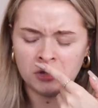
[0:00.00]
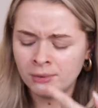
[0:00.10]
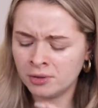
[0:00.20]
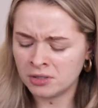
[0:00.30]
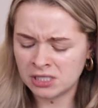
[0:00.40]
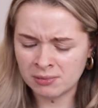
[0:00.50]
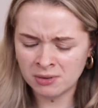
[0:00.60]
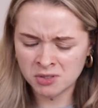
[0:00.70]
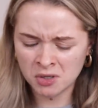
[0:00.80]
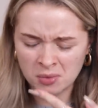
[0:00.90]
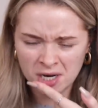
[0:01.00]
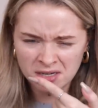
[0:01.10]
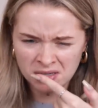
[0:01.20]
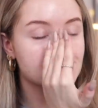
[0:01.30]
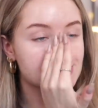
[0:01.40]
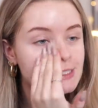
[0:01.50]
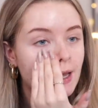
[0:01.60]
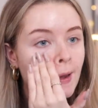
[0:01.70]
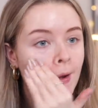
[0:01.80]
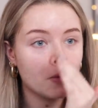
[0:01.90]
Oh my god, it smells so weird.
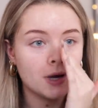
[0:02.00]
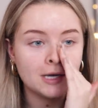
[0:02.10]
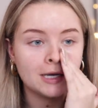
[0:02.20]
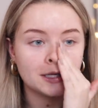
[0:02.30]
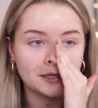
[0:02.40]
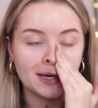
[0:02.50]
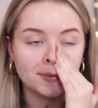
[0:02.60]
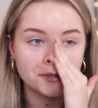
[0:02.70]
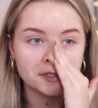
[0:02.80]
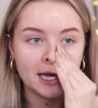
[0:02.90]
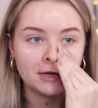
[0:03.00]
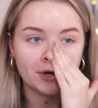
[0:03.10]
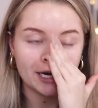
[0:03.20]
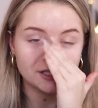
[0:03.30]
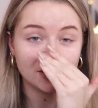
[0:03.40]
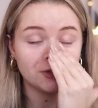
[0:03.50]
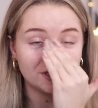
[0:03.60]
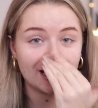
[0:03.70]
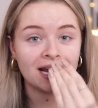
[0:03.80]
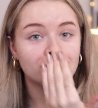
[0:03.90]
So there was a creator who
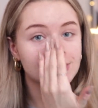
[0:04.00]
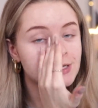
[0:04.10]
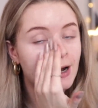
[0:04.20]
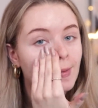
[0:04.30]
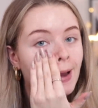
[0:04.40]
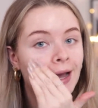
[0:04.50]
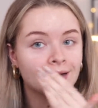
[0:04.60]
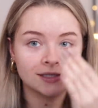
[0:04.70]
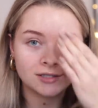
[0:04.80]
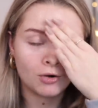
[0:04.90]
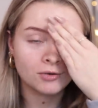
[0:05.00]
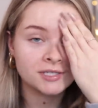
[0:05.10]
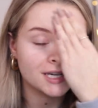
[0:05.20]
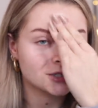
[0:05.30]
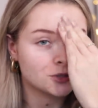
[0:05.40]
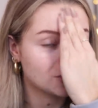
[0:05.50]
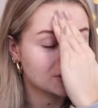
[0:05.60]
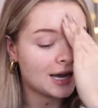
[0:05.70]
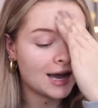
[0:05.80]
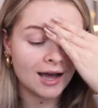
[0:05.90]
did a mascara ad on
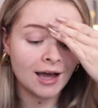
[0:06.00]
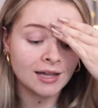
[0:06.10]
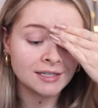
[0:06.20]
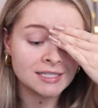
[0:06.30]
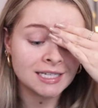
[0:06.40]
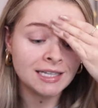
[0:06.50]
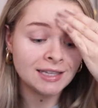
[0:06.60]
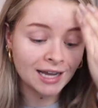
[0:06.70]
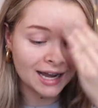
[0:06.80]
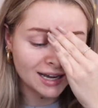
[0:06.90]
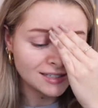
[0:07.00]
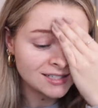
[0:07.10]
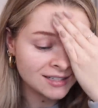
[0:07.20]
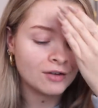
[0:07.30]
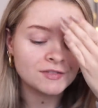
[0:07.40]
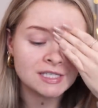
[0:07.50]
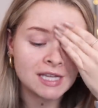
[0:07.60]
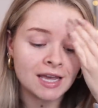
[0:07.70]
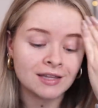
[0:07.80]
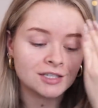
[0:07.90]
TikTok, and in the ad, after
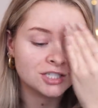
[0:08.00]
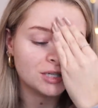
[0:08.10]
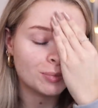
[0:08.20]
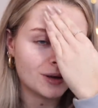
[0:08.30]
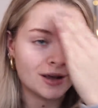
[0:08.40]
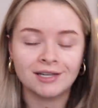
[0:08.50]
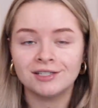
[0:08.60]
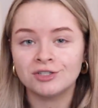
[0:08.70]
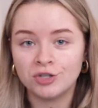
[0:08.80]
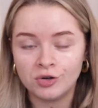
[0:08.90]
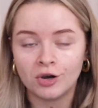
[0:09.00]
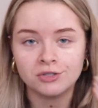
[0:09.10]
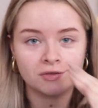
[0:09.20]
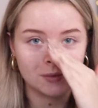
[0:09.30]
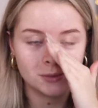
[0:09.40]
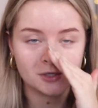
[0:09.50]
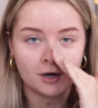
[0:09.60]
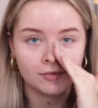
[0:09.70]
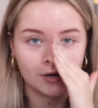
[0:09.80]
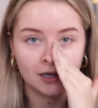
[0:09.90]
saying that she'd applied two coats of the
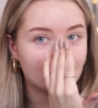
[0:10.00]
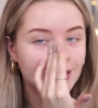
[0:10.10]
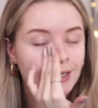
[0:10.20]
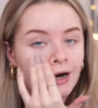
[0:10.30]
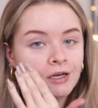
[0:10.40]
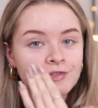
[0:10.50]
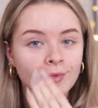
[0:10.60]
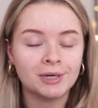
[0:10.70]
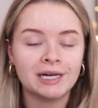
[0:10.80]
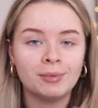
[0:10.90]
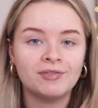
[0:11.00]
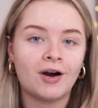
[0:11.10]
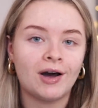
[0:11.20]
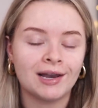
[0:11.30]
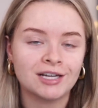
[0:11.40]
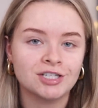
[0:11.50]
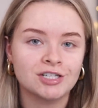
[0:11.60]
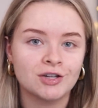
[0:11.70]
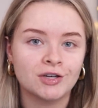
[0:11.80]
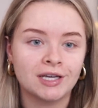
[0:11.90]
mascara, it cuts from a clip of her
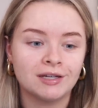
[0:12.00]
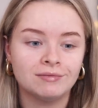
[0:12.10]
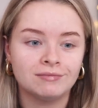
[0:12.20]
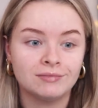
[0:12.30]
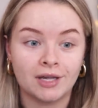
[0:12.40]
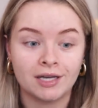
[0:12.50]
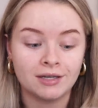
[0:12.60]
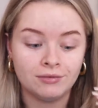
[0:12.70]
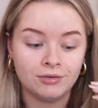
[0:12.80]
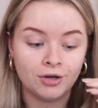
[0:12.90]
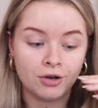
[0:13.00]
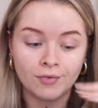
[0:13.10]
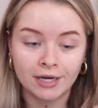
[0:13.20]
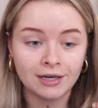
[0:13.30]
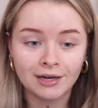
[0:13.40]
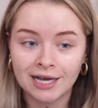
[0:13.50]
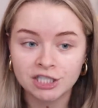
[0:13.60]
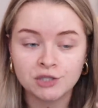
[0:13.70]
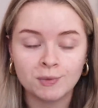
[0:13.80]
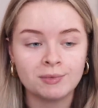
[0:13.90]
eyelashes looking like, you know, regular
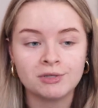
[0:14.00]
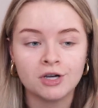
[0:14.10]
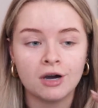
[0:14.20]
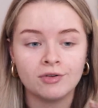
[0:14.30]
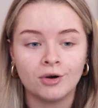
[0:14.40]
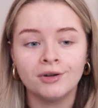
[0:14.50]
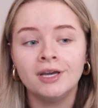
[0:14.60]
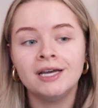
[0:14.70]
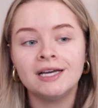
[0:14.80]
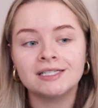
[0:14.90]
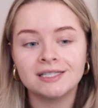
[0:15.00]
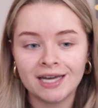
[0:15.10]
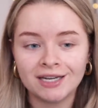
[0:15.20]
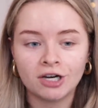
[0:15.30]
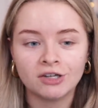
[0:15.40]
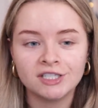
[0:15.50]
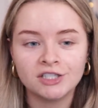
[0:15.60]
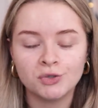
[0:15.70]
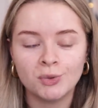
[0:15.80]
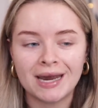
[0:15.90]
lashes with mascara on, to then it cutting
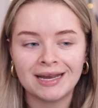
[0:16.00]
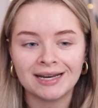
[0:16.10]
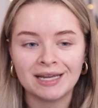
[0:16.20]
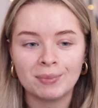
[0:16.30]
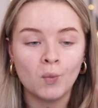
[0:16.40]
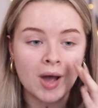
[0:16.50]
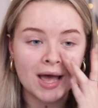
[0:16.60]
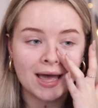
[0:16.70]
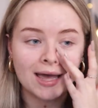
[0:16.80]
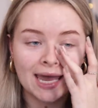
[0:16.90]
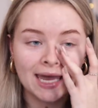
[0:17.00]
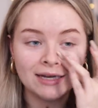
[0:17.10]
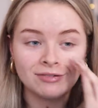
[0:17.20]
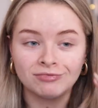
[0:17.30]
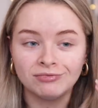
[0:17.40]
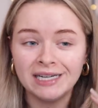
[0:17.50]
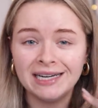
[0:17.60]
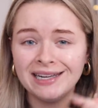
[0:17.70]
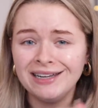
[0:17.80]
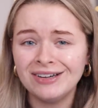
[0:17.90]
to a clip where it
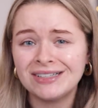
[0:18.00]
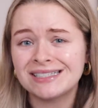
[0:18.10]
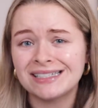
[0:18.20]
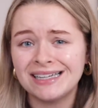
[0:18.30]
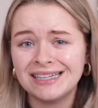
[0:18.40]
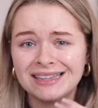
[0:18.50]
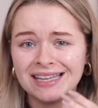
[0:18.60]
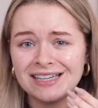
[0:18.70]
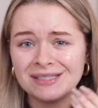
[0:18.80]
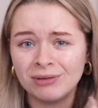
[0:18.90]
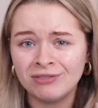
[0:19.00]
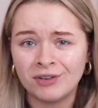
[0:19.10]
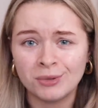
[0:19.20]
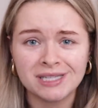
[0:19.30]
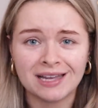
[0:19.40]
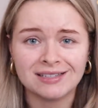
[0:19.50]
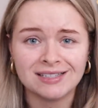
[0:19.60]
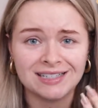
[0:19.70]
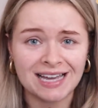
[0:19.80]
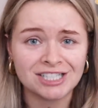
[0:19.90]
really looks like there's been false lash
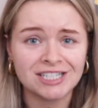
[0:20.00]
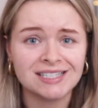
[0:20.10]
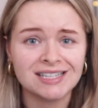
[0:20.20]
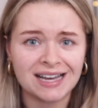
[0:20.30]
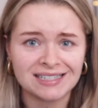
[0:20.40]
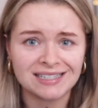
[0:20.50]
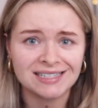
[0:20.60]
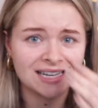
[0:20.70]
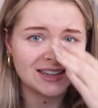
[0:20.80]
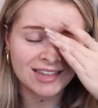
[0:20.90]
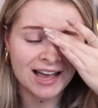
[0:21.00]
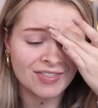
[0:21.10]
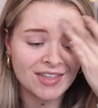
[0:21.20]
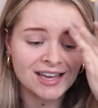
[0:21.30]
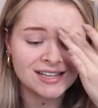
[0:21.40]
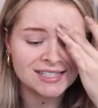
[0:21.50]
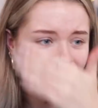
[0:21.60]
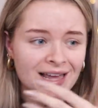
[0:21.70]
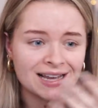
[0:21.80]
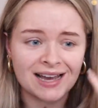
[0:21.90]
lashes added, in that there's
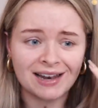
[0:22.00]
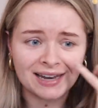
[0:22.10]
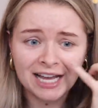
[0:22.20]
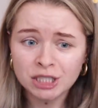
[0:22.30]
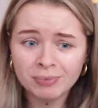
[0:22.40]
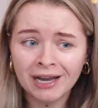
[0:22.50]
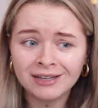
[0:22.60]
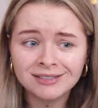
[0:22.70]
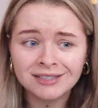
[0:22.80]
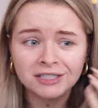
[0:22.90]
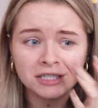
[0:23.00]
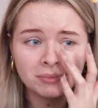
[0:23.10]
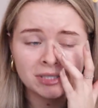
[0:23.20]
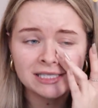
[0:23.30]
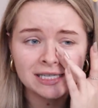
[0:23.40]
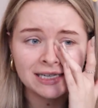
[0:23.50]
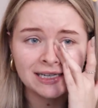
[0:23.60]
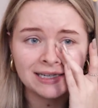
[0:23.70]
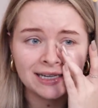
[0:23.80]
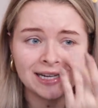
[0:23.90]
like a lash band that can be
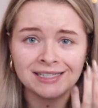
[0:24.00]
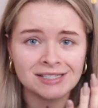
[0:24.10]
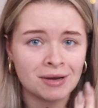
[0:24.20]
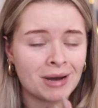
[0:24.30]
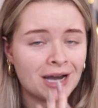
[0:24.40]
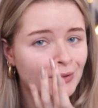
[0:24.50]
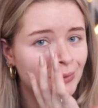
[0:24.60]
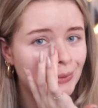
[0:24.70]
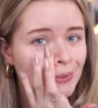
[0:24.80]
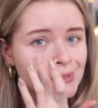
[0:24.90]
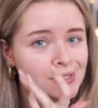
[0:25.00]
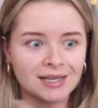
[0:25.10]
seen in some angles.